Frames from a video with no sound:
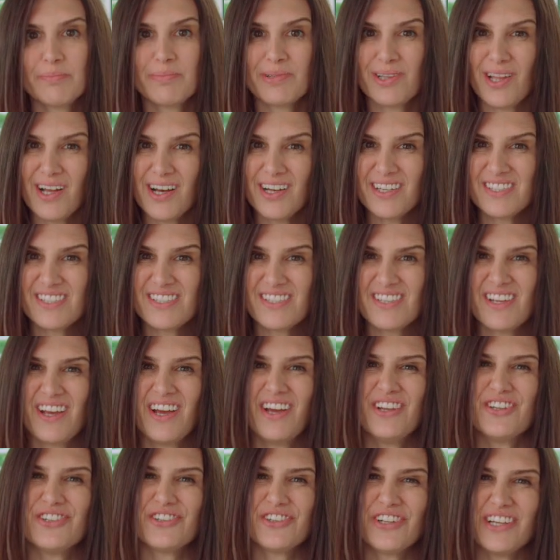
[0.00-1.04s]
Plus,
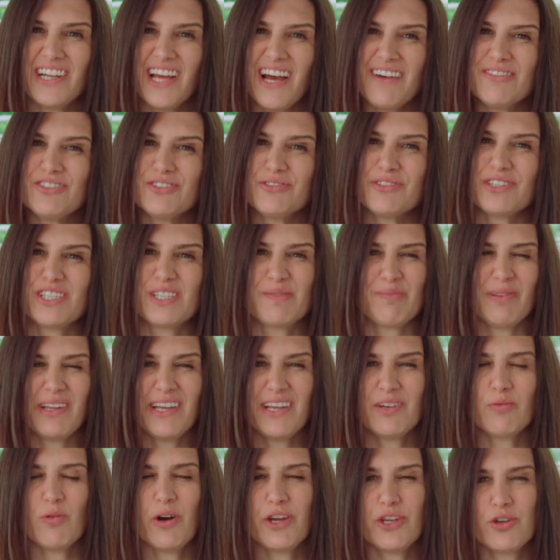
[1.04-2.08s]
you're gonna have to
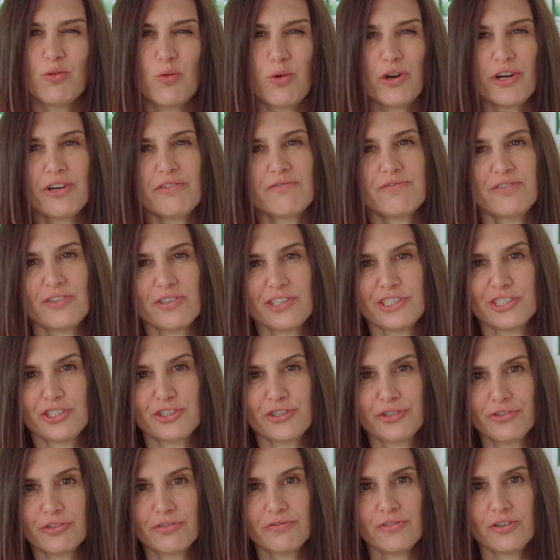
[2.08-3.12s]
explain why you weren't fully
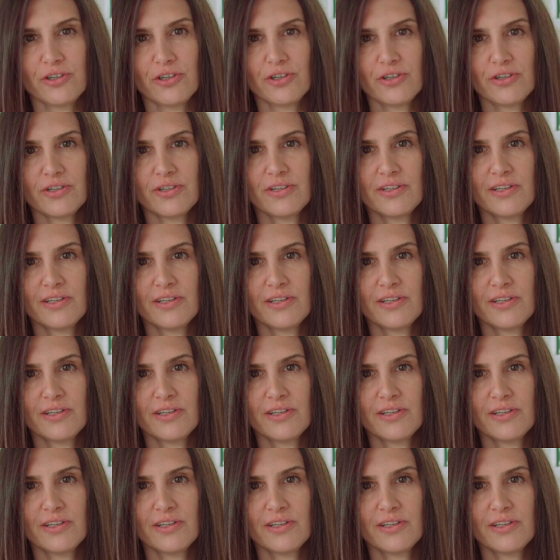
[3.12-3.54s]
truthful.